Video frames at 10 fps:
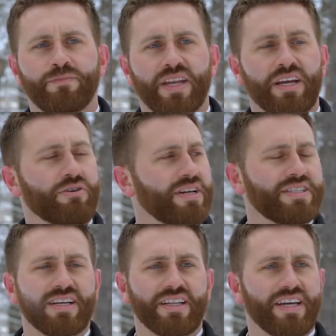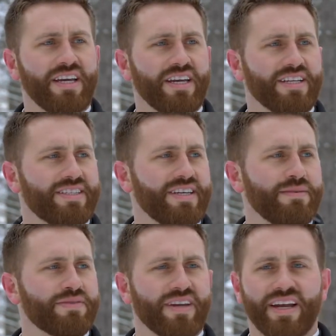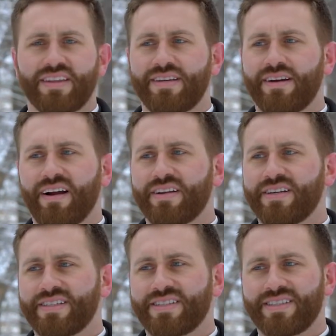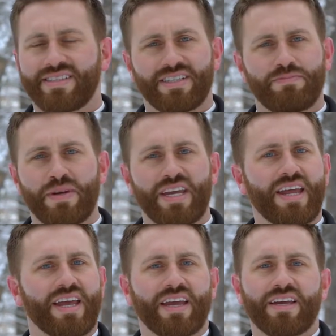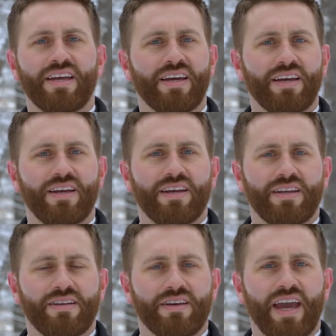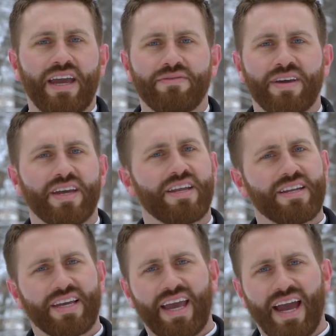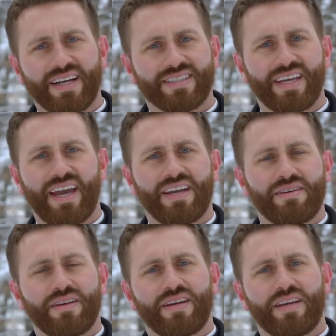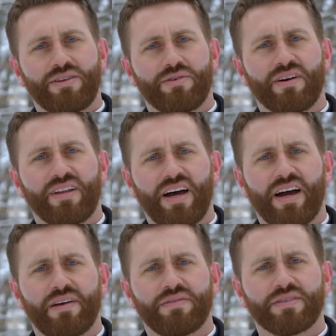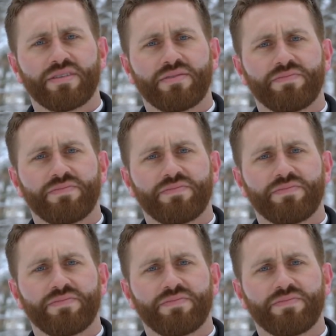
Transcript: And increasingly, it seems like the darkness is just beginning to cave in and to cascade into our lives.